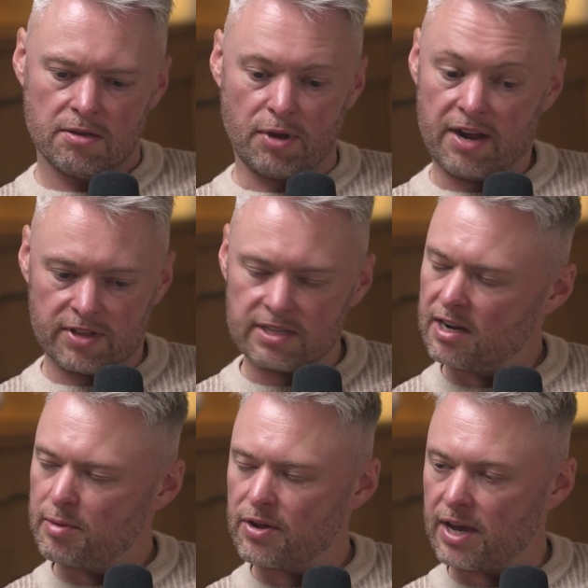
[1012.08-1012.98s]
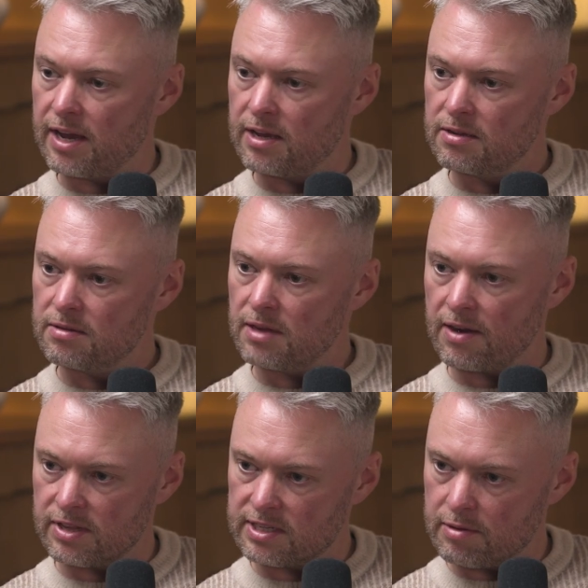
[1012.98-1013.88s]
But everything's going to be okay.
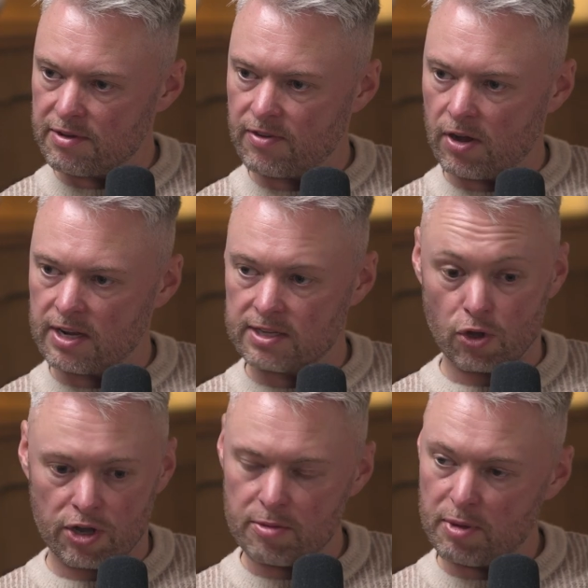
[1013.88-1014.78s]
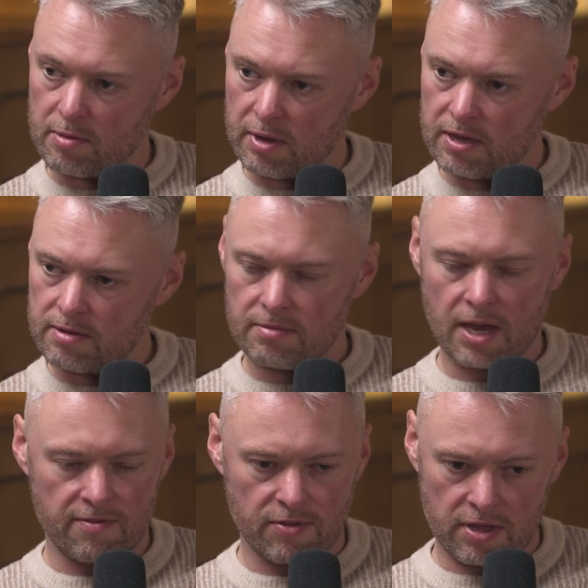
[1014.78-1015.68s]
Everything's going to be fine. It's not going to beat me.
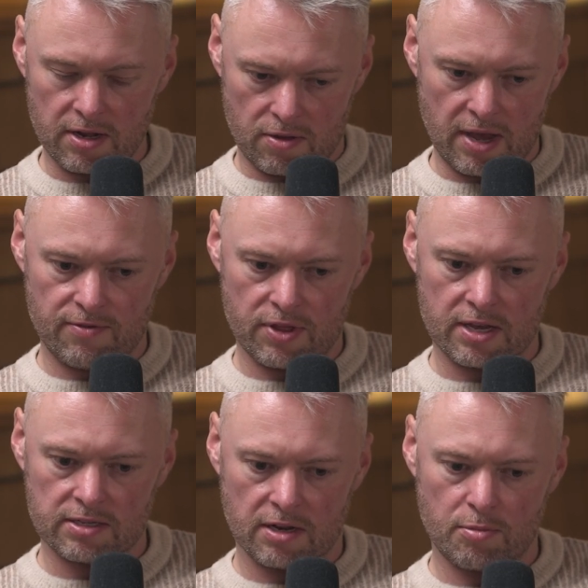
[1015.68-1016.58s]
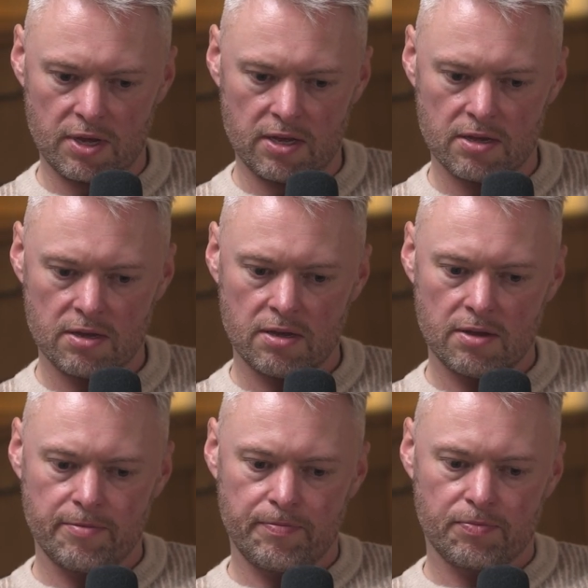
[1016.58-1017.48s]
Everything is going to be
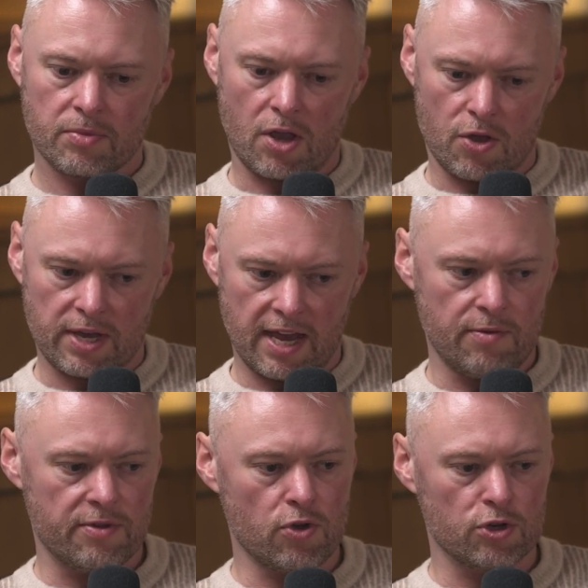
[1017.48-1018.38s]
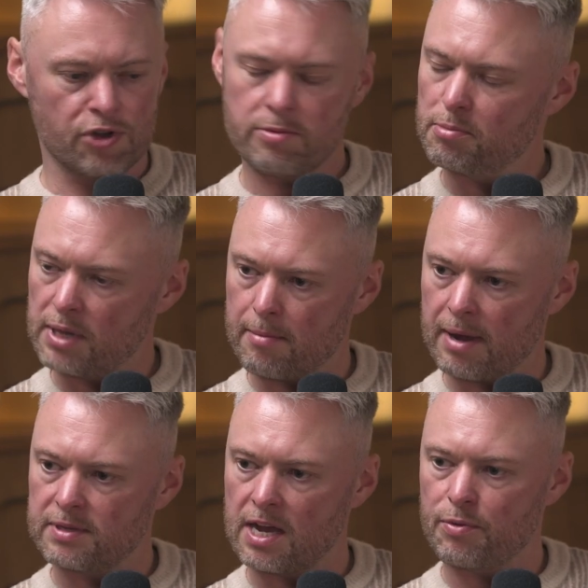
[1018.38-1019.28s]
okay. We've got a treatment plan
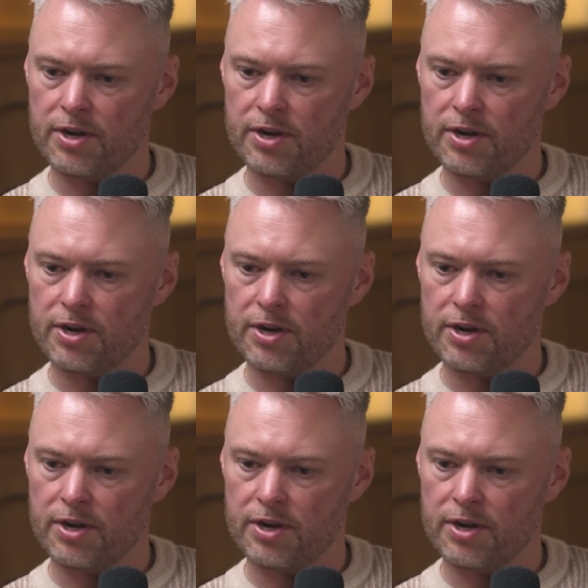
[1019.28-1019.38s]
mapped out.